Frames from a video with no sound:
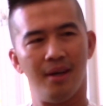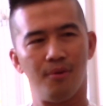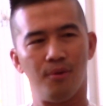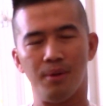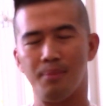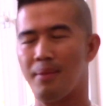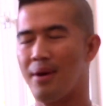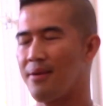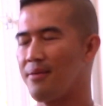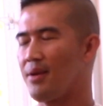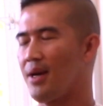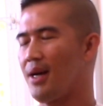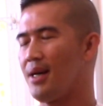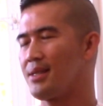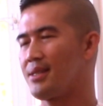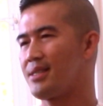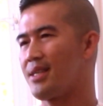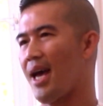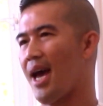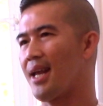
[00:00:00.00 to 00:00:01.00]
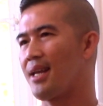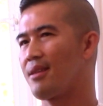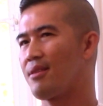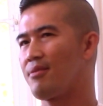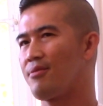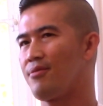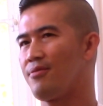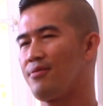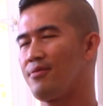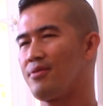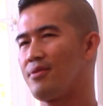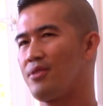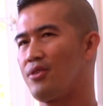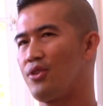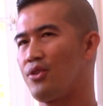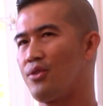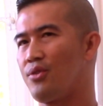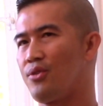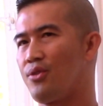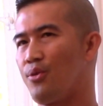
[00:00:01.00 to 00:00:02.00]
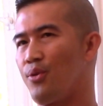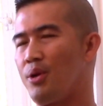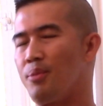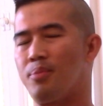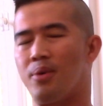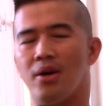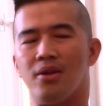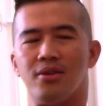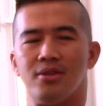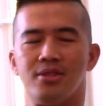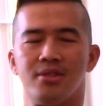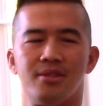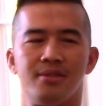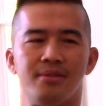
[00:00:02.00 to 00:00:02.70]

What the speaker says: With my dad, 3 brothers.